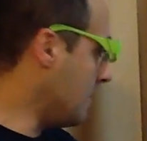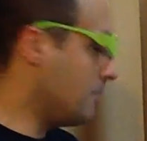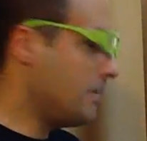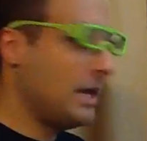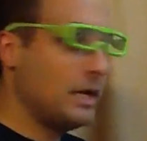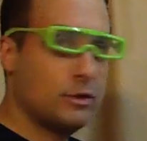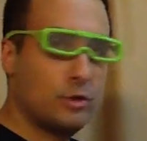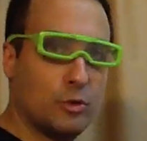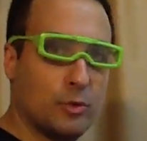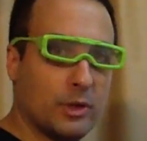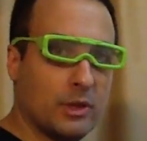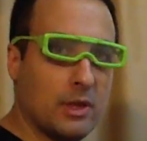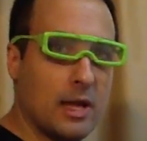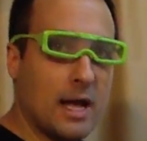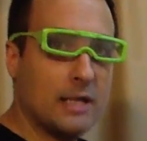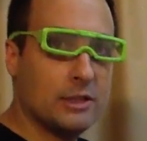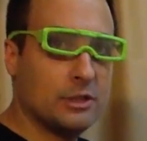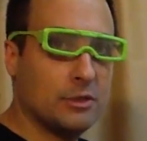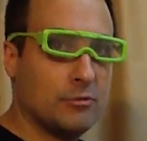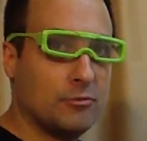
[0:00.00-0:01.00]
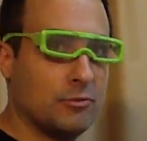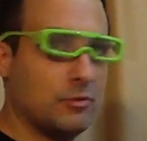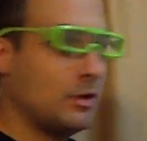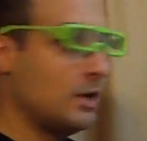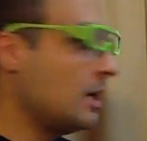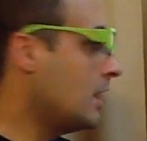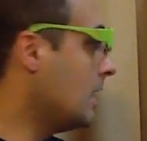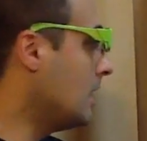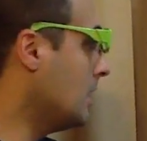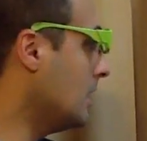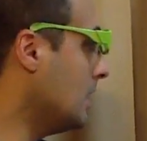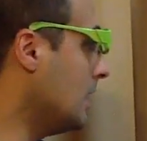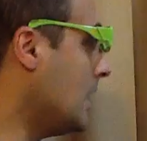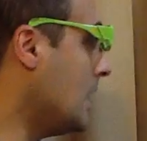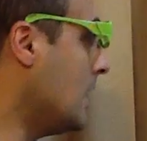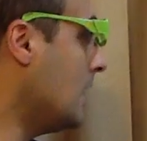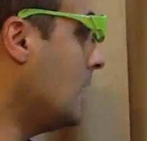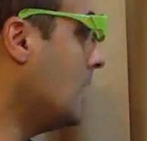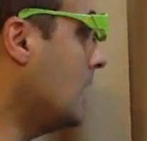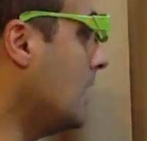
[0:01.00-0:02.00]
picture with lots of
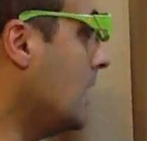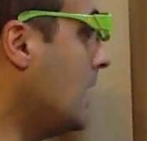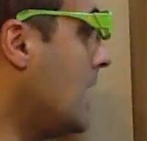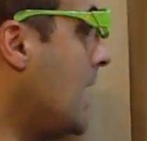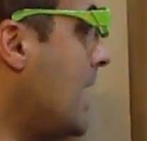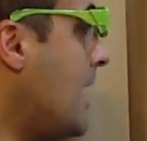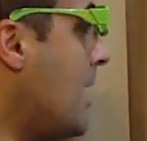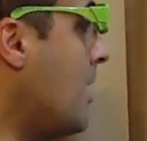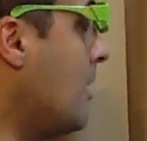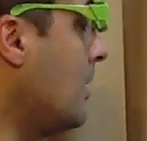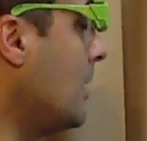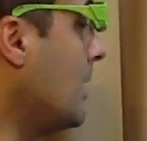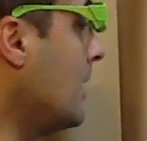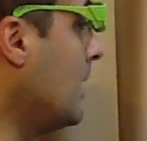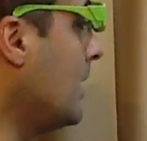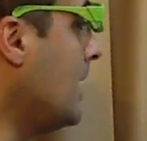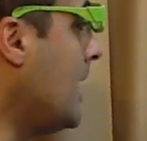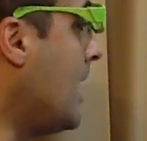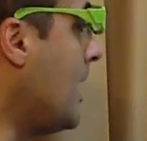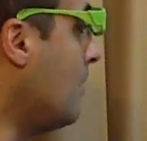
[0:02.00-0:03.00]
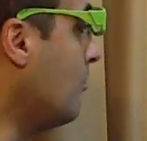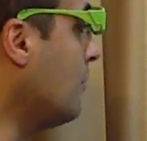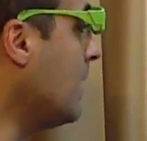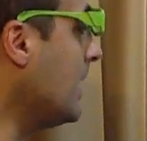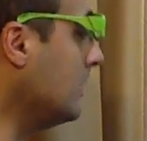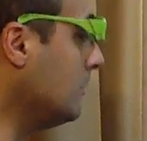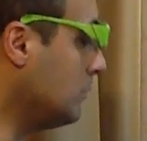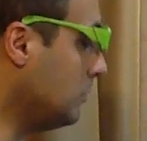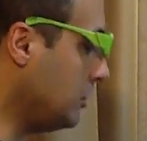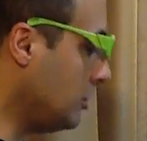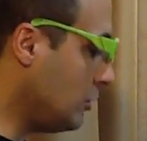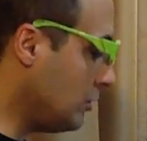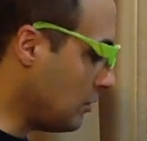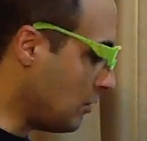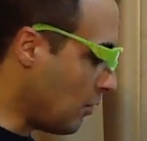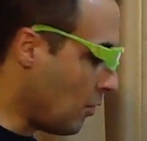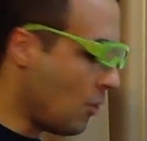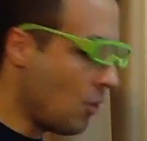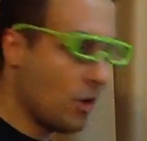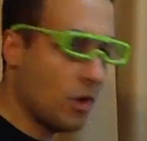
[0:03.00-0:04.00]
red and blue,
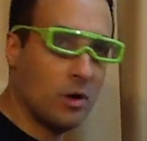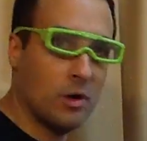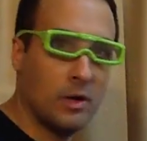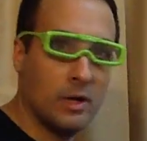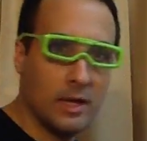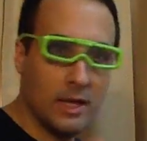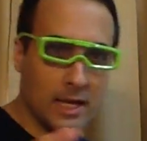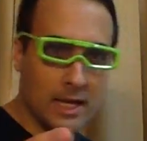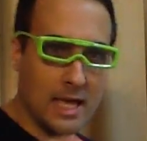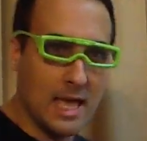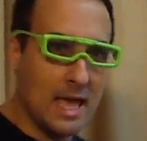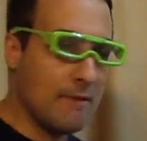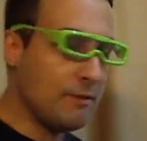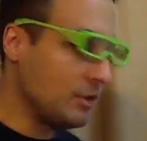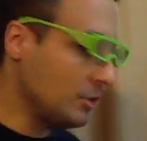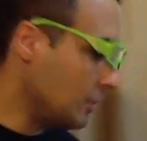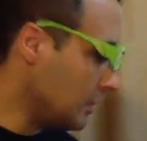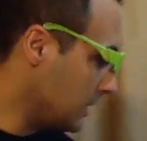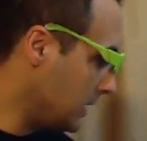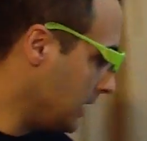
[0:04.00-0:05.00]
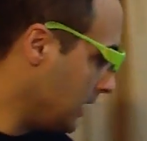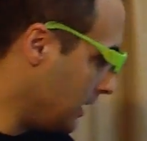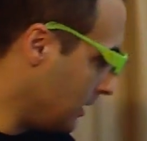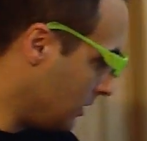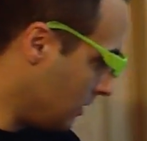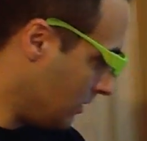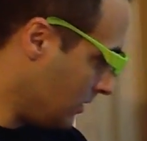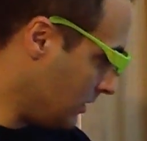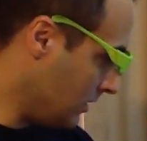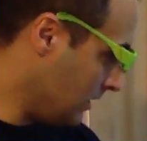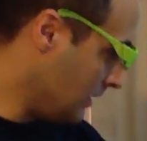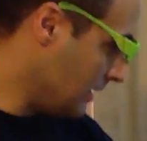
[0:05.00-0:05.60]
or if you look here